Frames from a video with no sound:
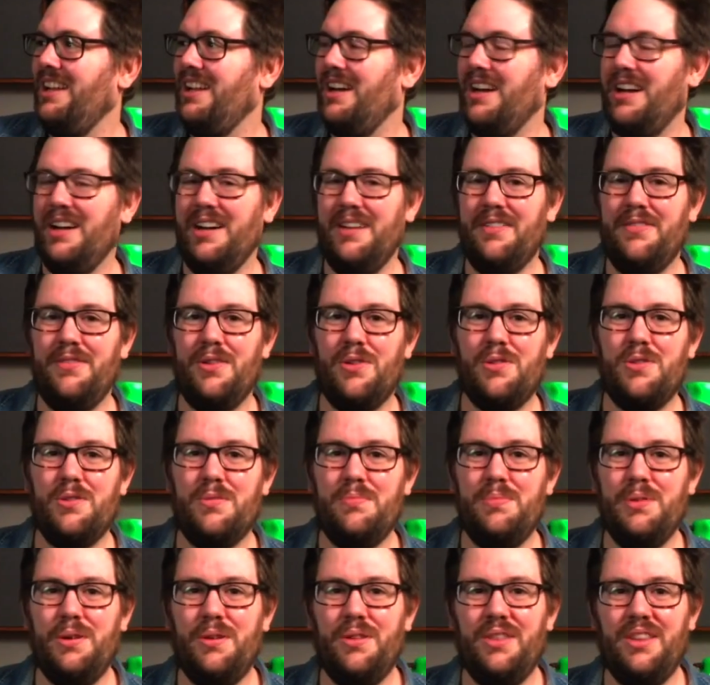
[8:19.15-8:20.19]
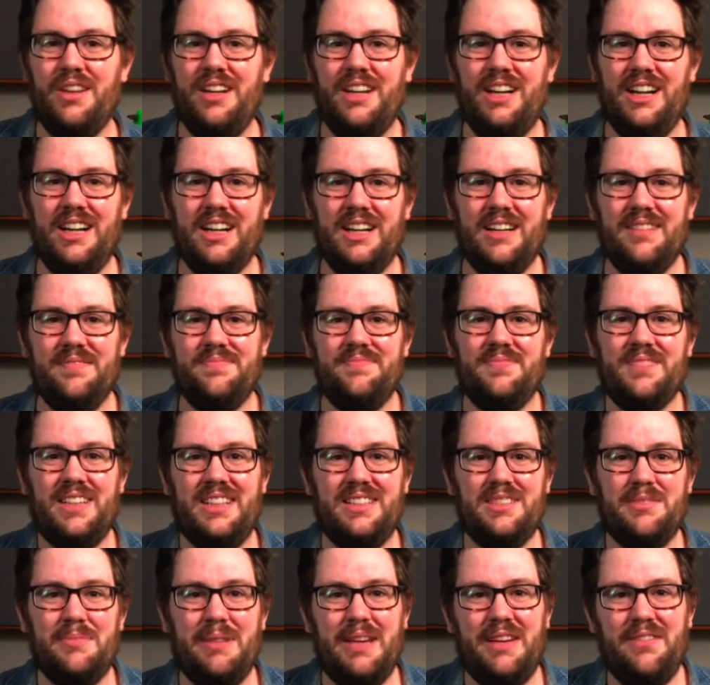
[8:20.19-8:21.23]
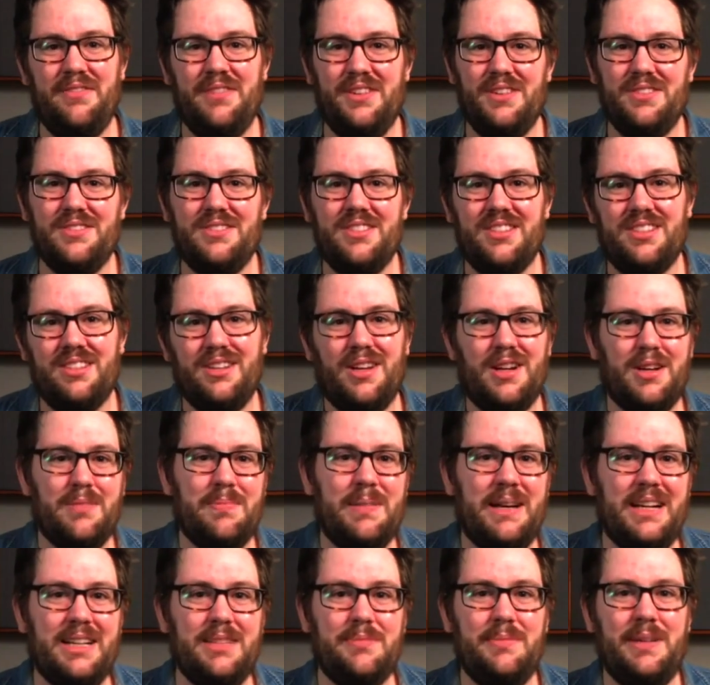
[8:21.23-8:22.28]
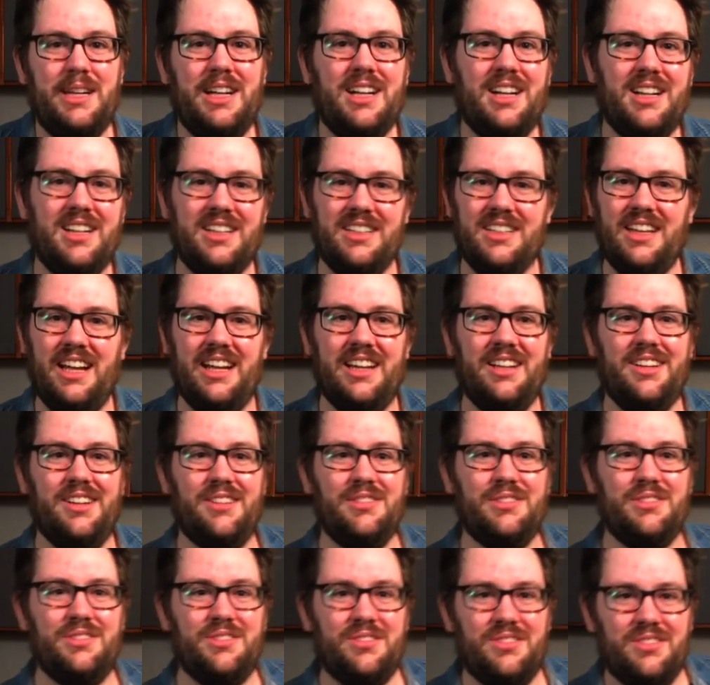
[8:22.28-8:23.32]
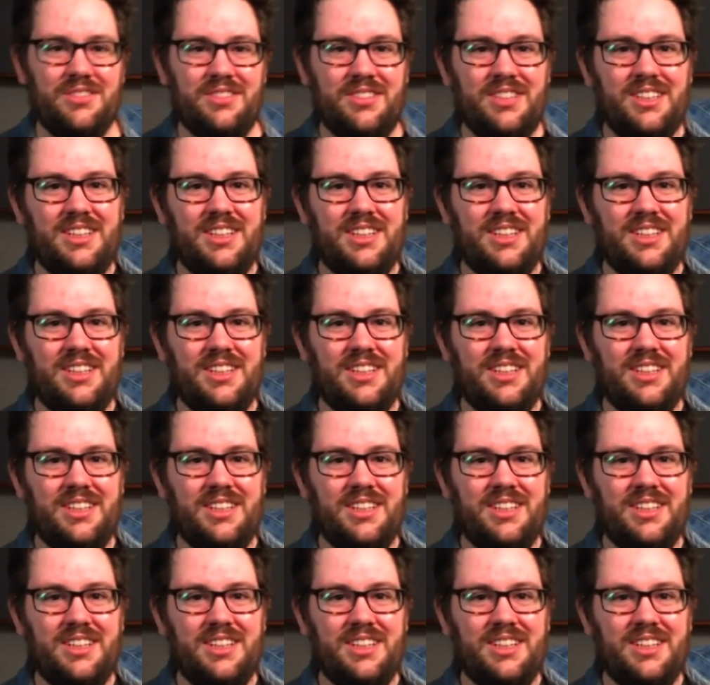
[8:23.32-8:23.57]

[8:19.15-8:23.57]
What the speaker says: a vocal booth in here and some headphones and a talkback speaker, and I go into